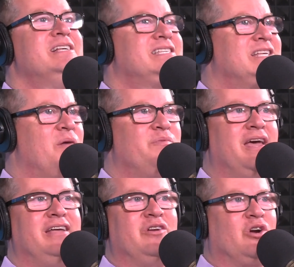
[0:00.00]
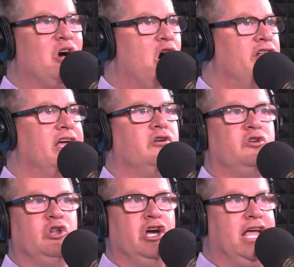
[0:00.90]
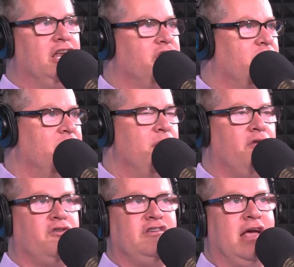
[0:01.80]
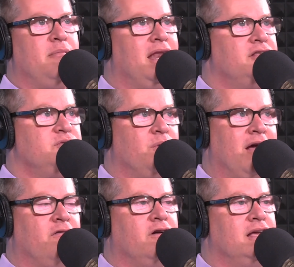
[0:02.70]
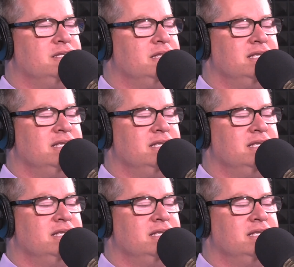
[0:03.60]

something they're calling or they're looking at their email for 10 minutes or whatever it is.